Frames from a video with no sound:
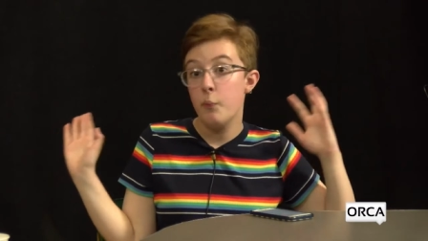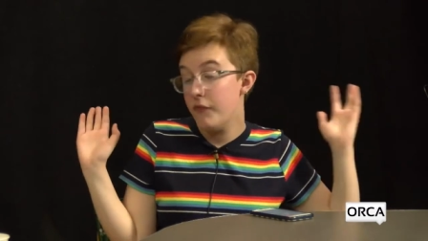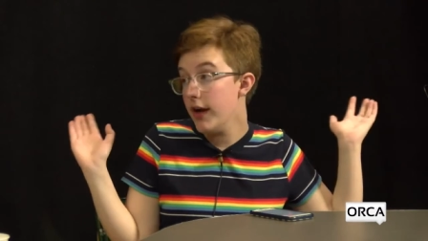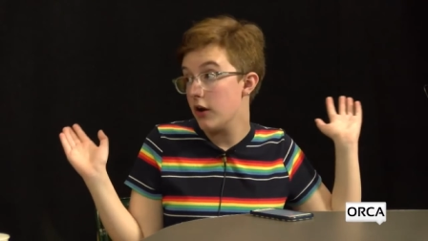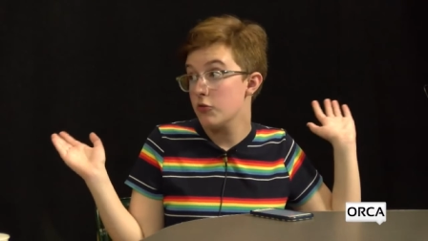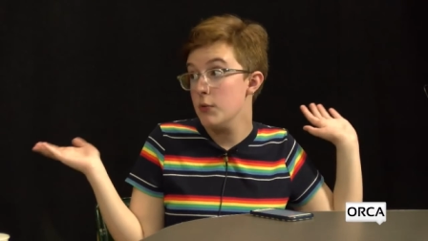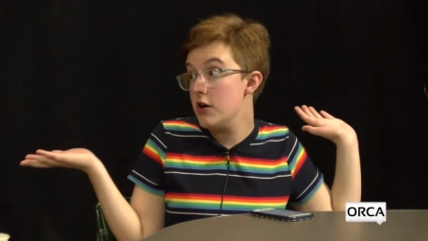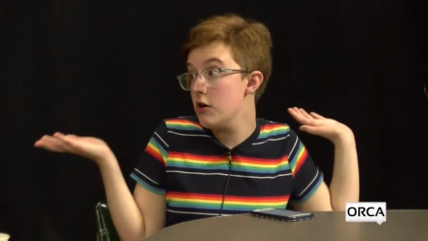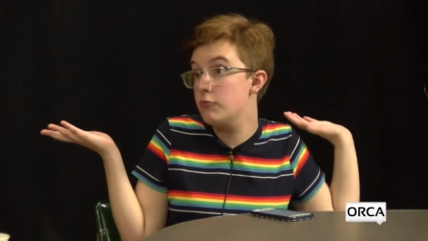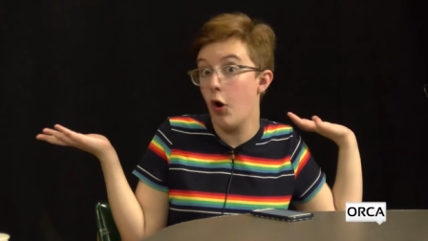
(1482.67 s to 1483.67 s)
There, we
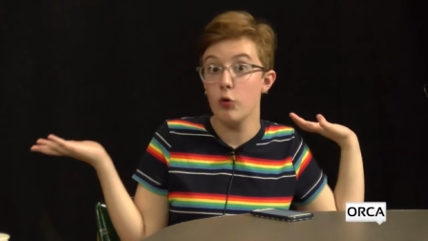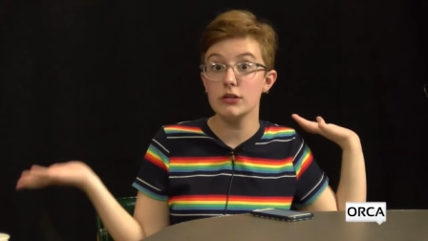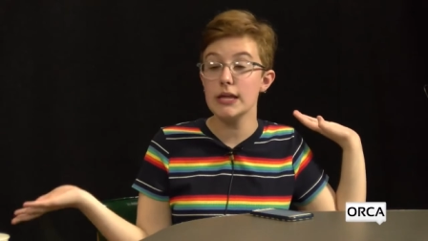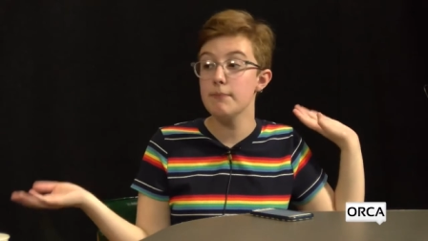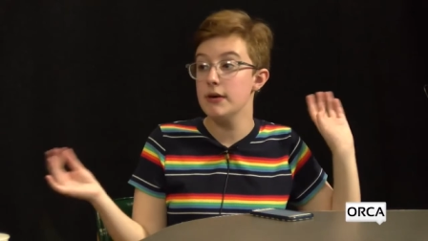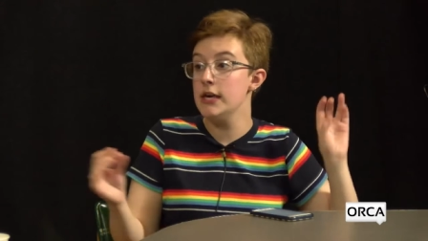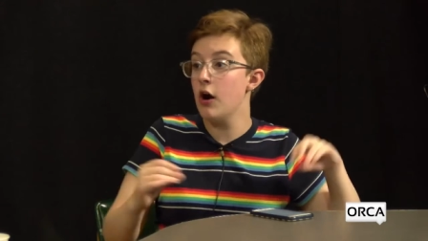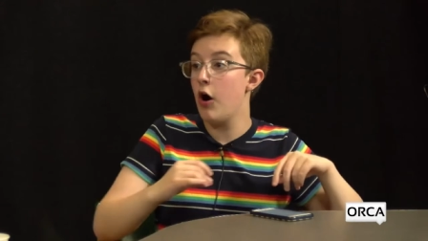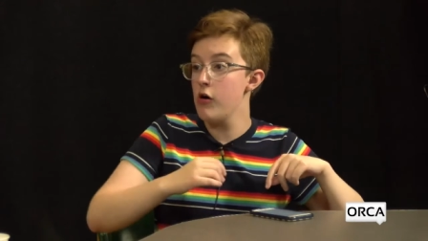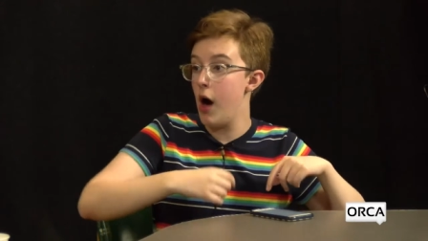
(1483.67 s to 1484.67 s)
could totally be
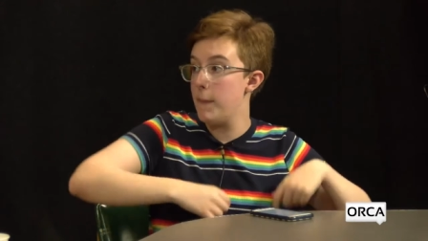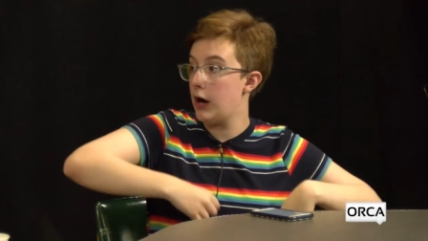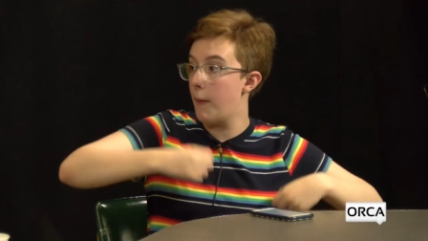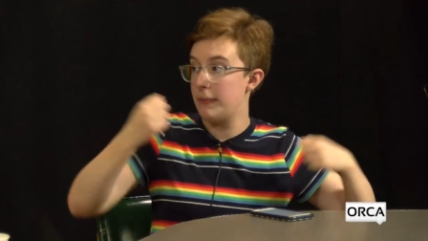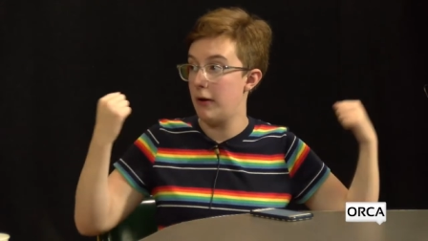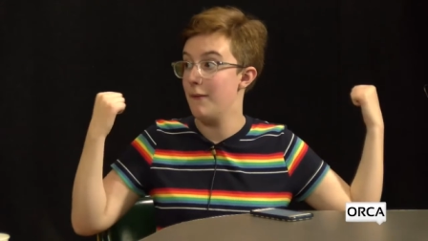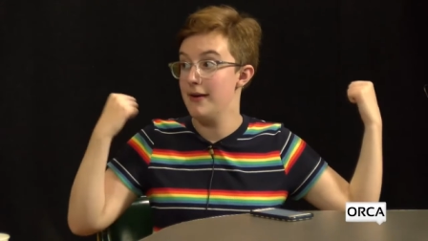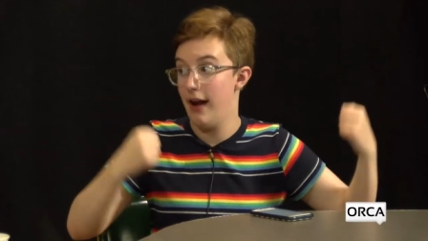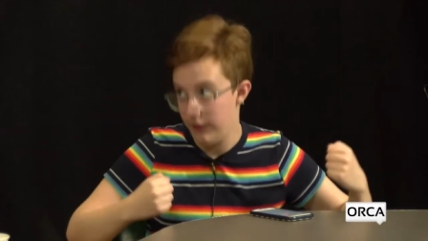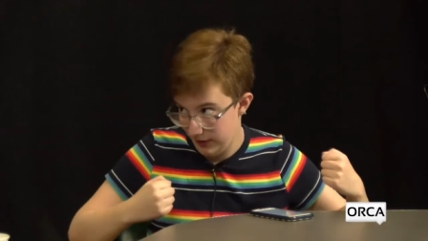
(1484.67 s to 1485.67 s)
all up in arms about
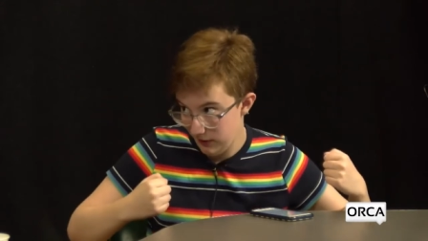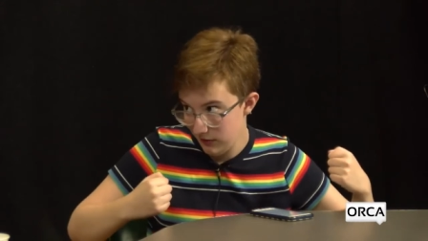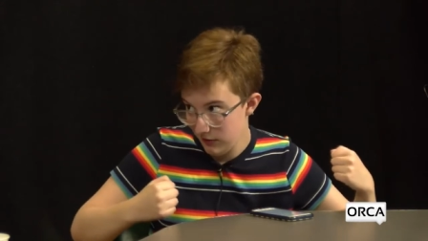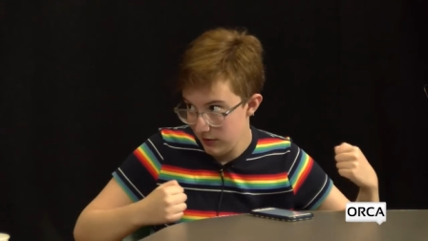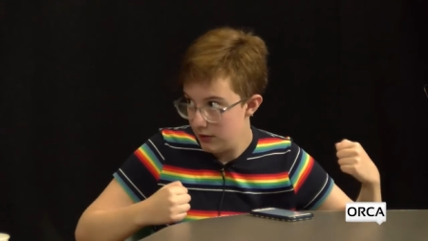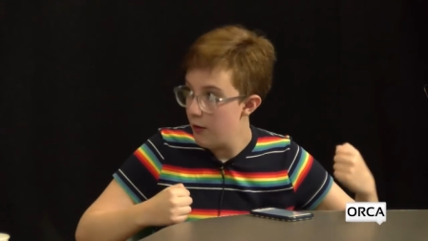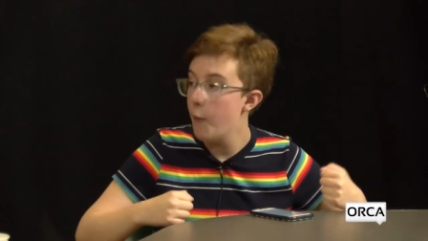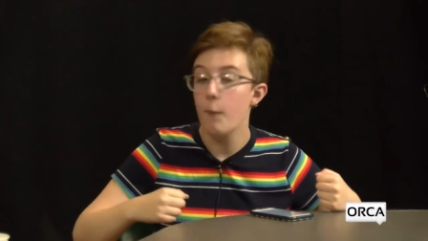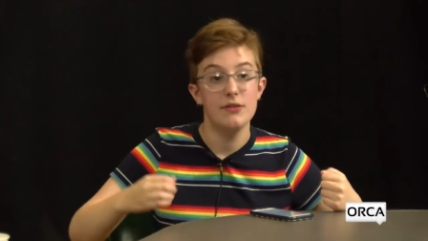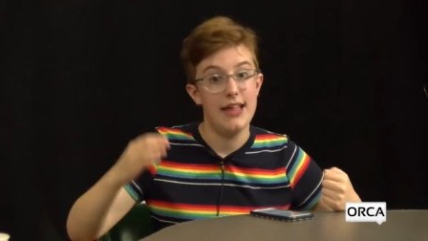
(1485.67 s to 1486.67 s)
nothing.
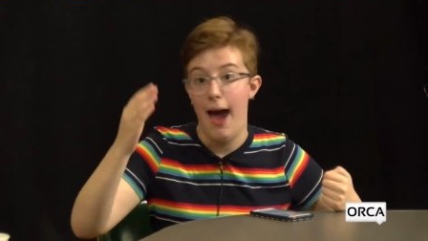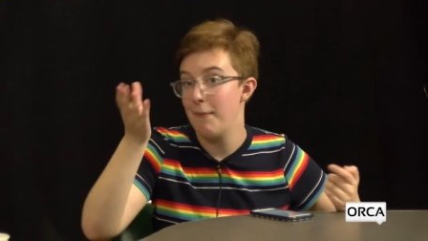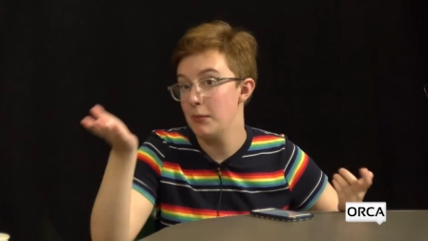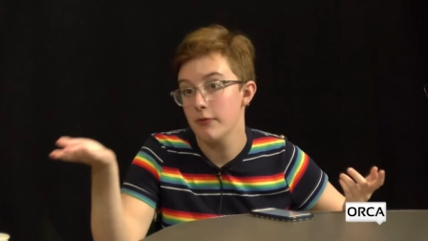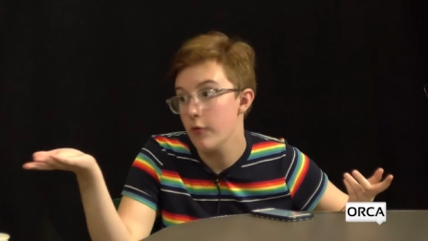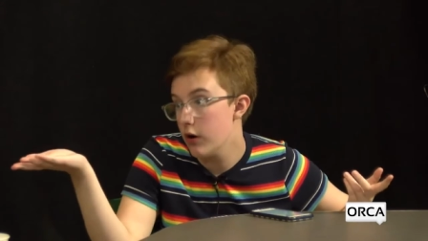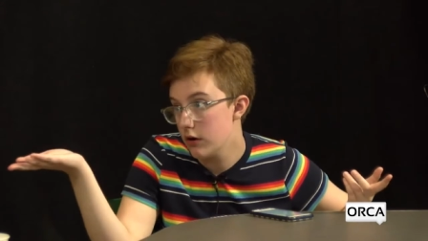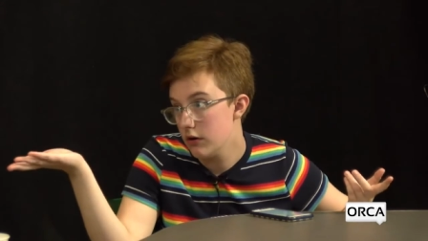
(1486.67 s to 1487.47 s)
Yeah, it's happened before.